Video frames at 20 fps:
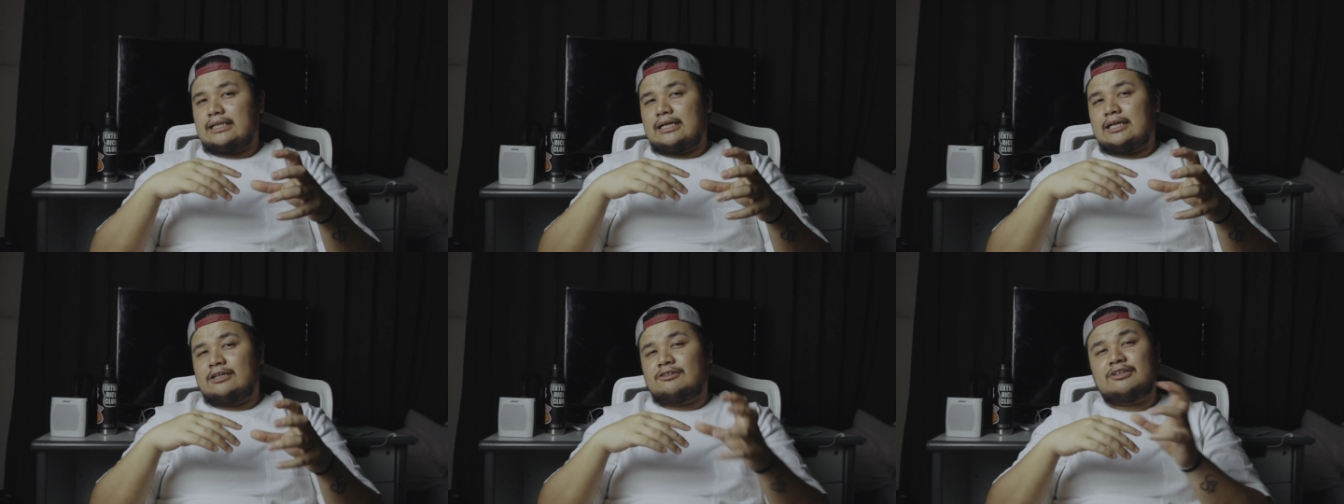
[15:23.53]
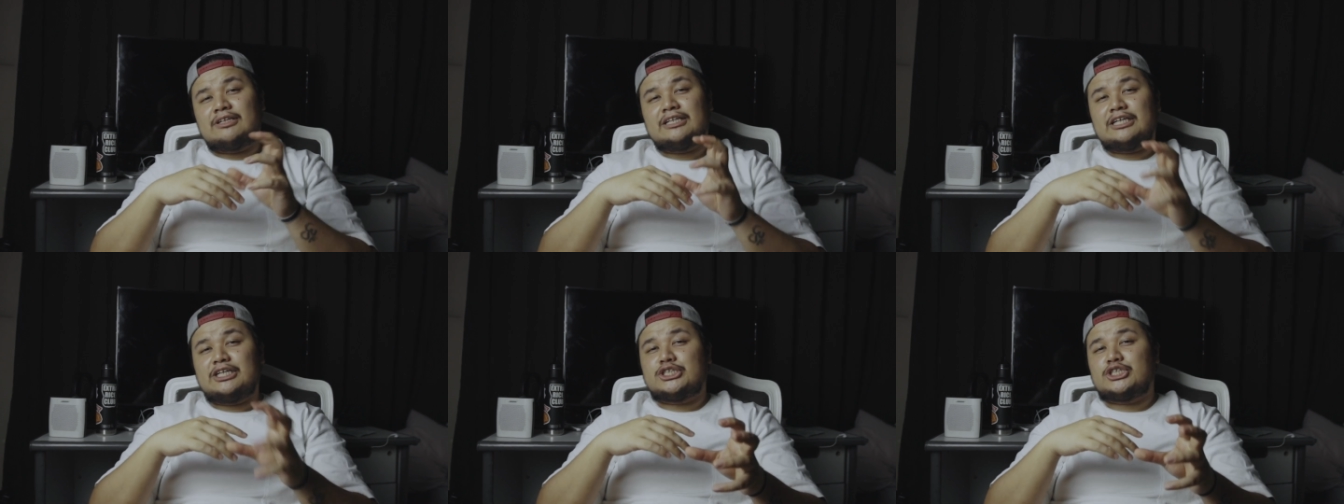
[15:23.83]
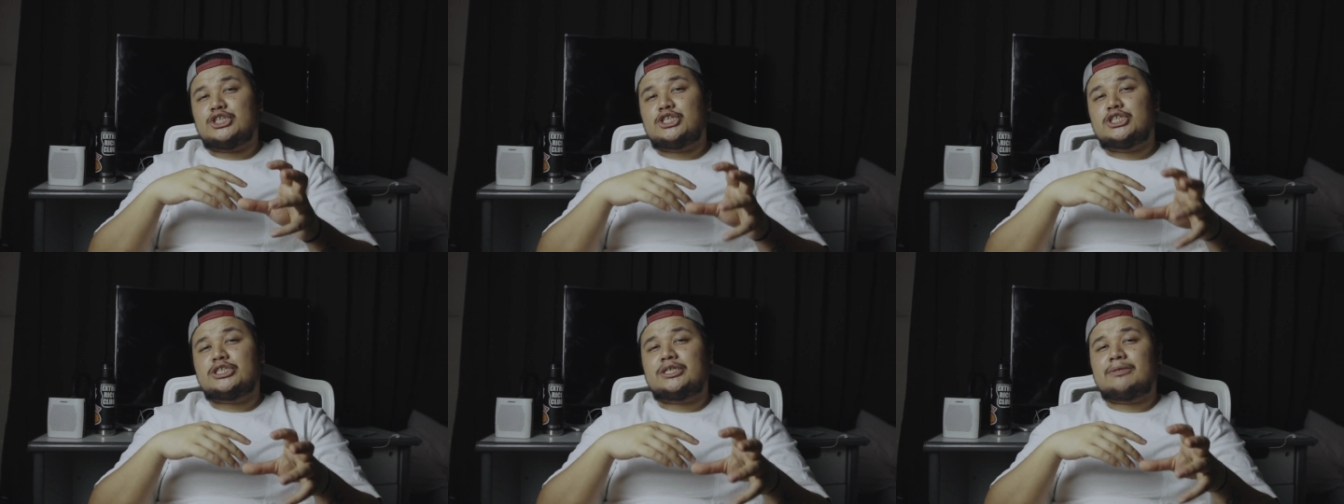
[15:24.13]
a
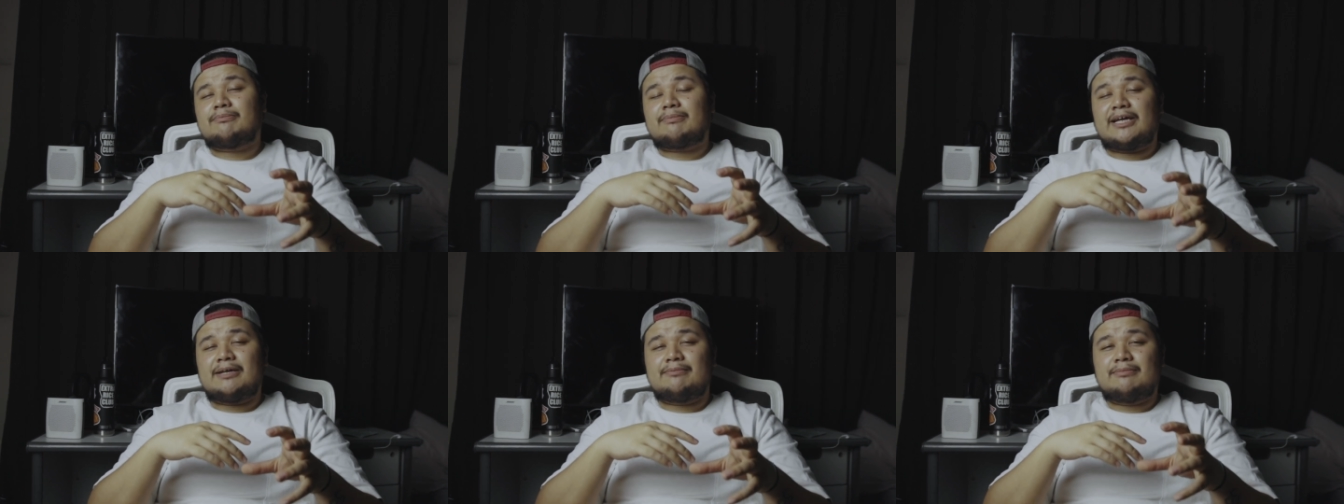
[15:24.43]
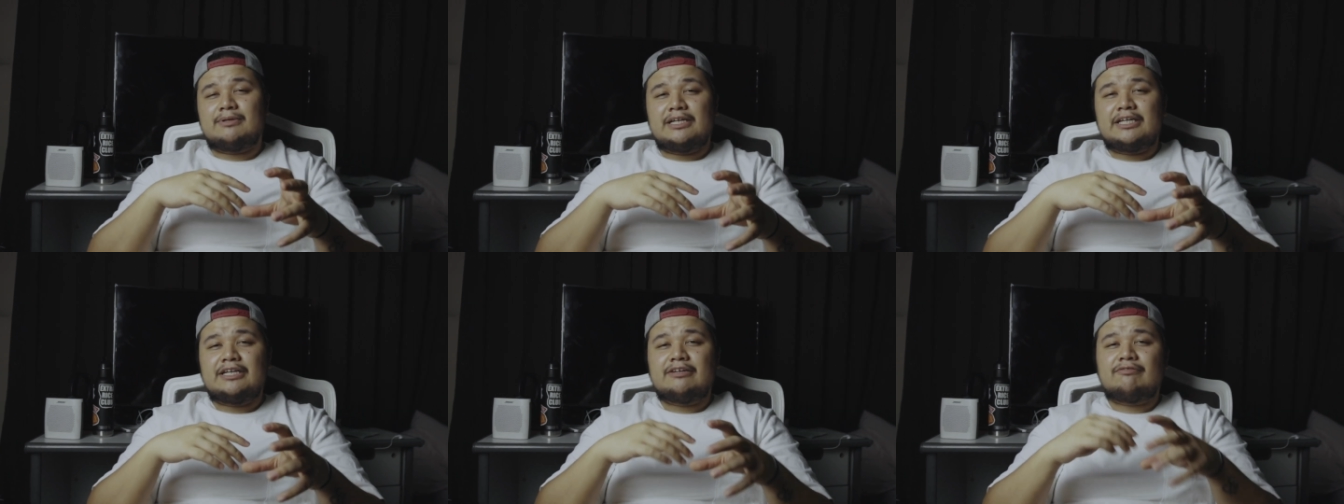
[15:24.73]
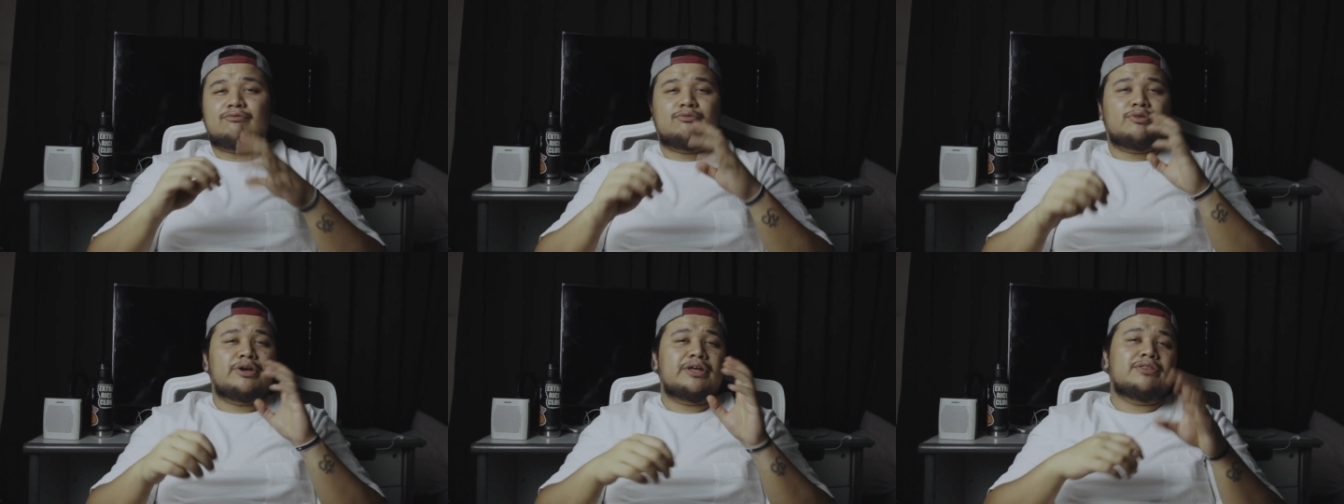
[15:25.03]
relationship, I
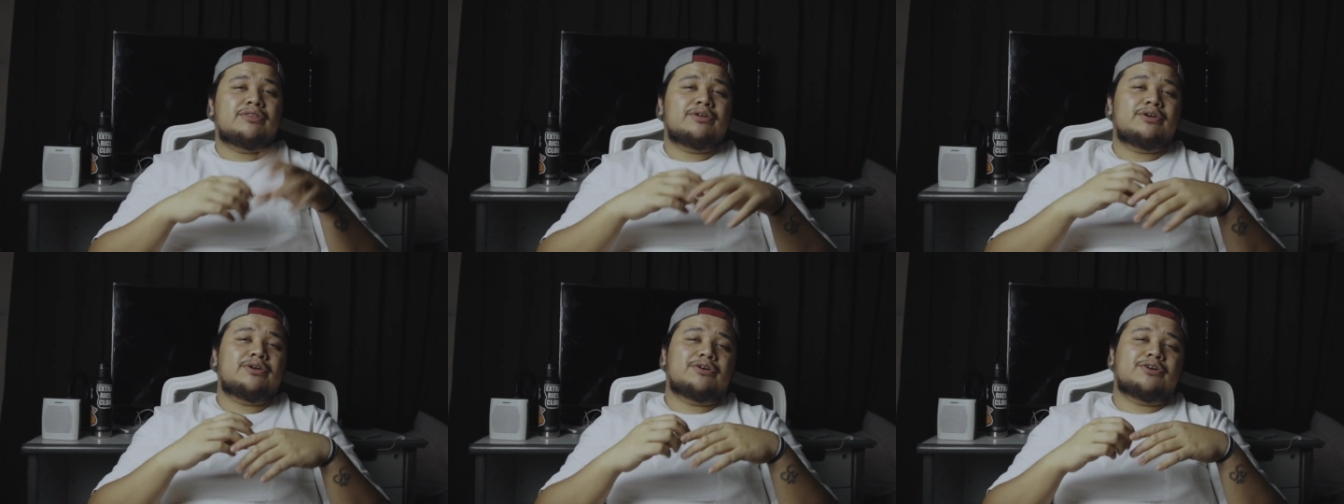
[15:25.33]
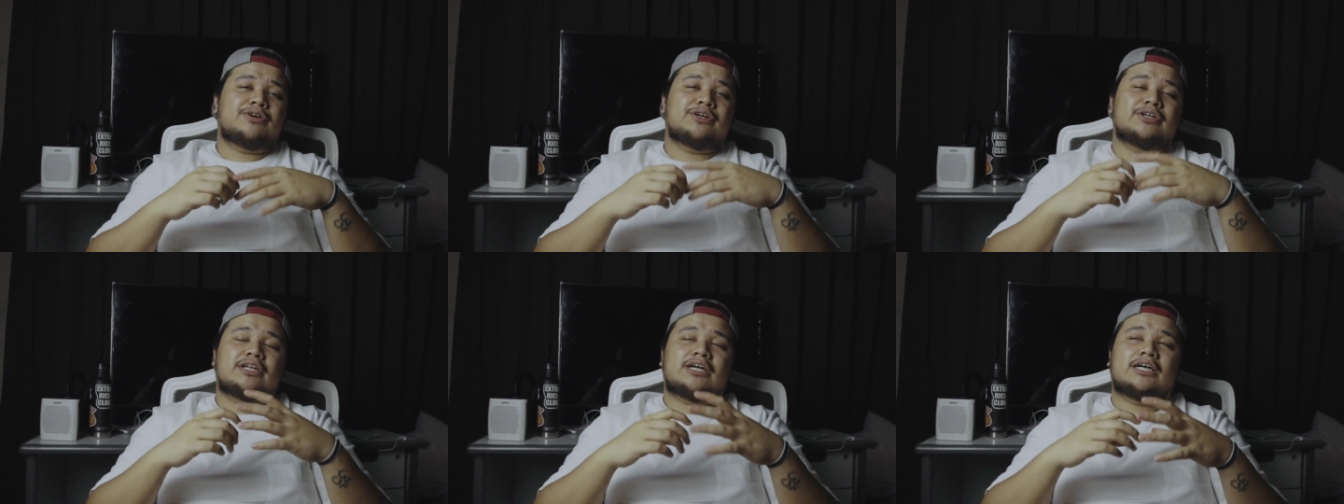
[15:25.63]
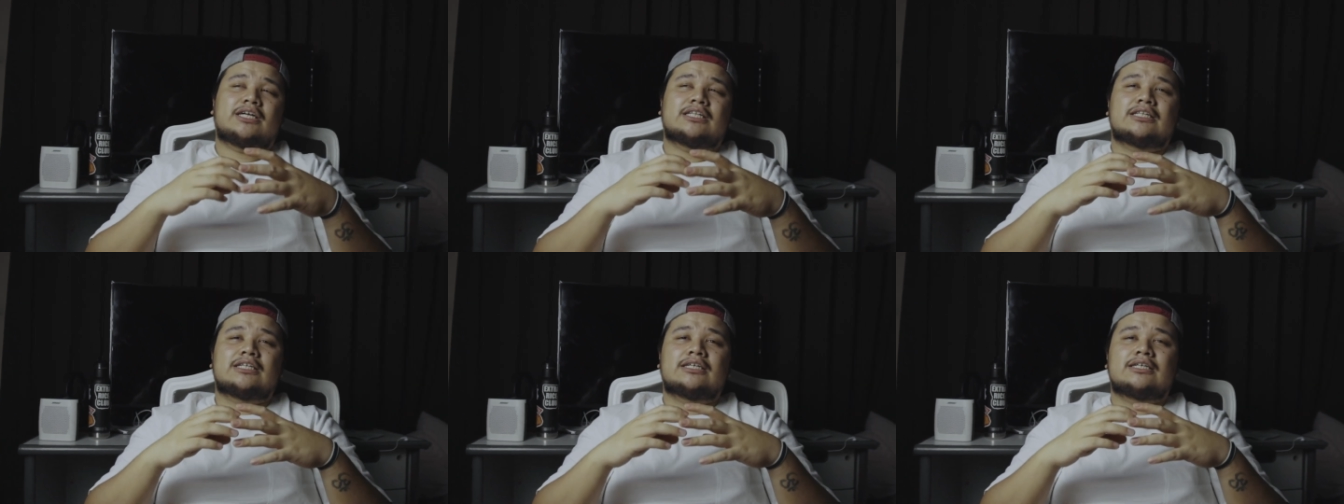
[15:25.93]
believe, whether or
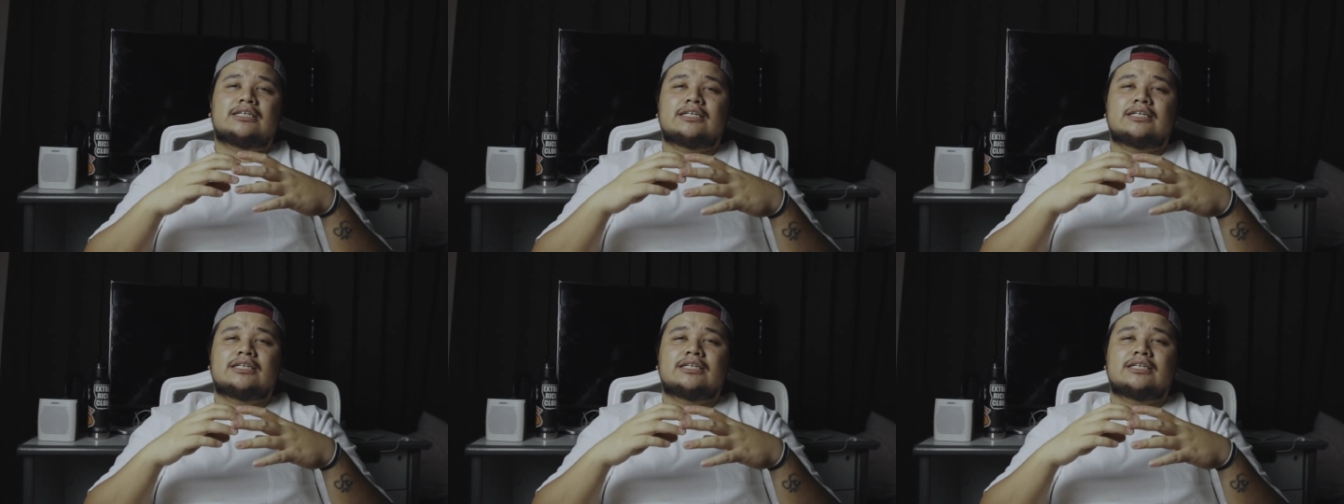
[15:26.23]
not